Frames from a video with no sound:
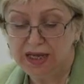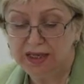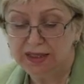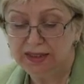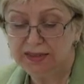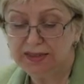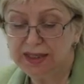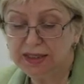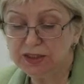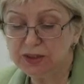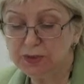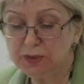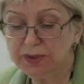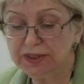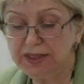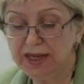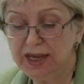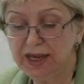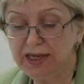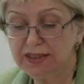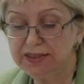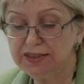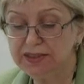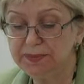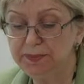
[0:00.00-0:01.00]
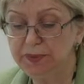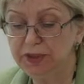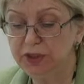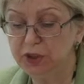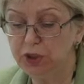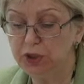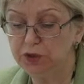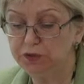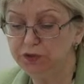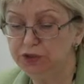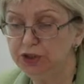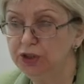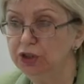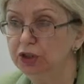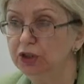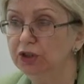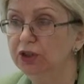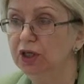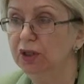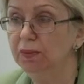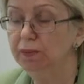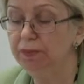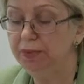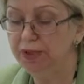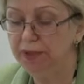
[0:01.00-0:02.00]
Thus, we can speak of two
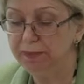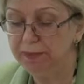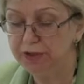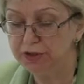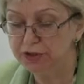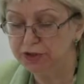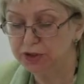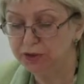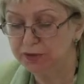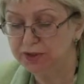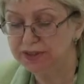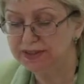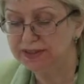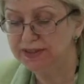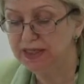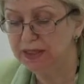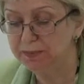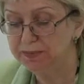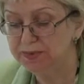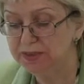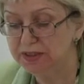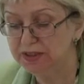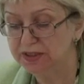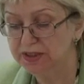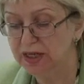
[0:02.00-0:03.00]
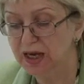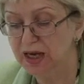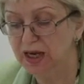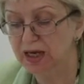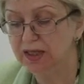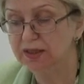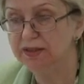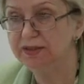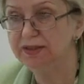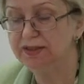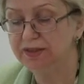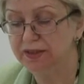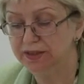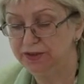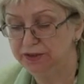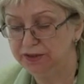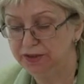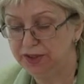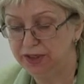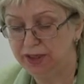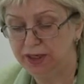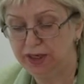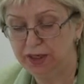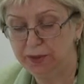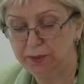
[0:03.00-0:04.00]
complementary substyles in
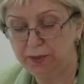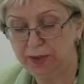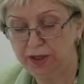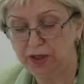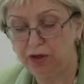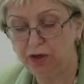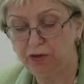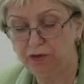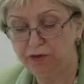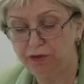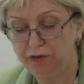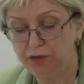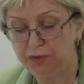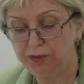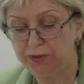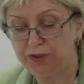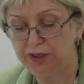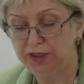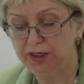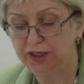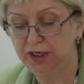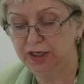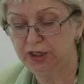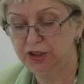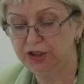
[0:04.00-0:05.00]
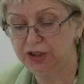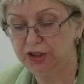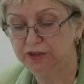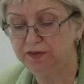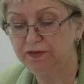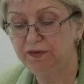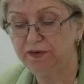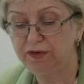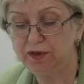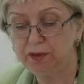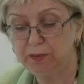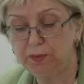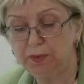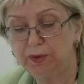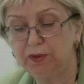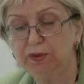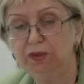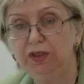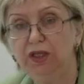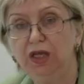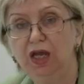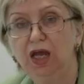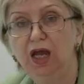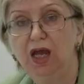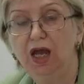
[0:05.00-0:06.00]
the area of communication,
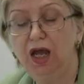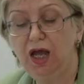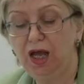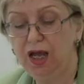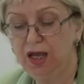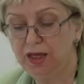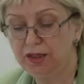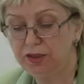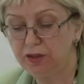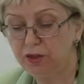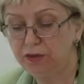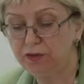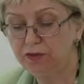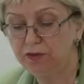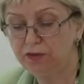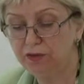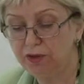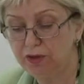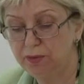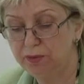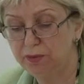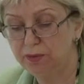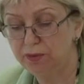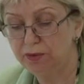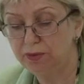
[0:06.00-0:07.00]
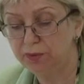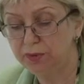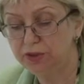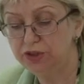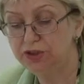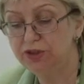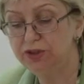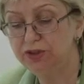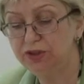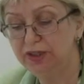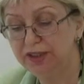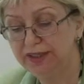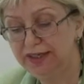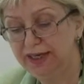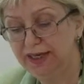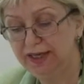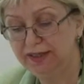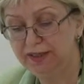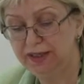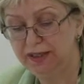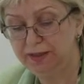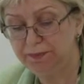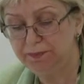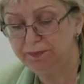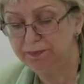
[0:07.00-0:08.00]
verbal and non-verbal, which
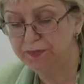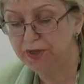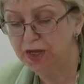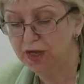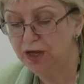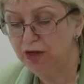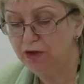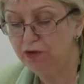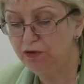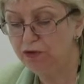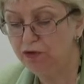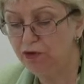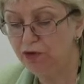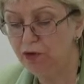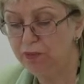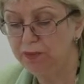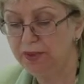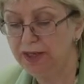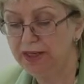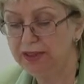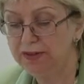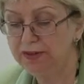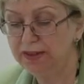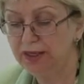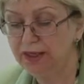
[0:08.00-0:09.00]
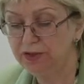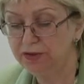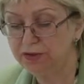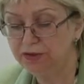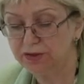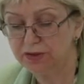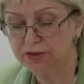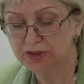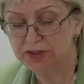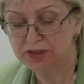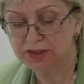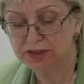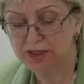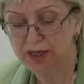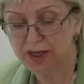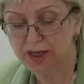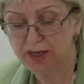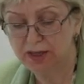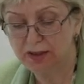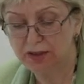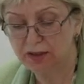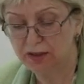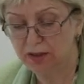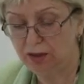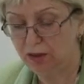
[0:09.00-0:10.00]
together form an
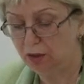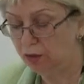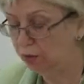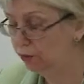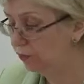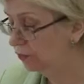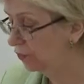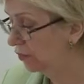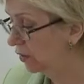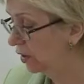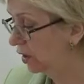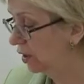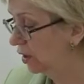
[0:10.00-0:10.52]
ethnostyle of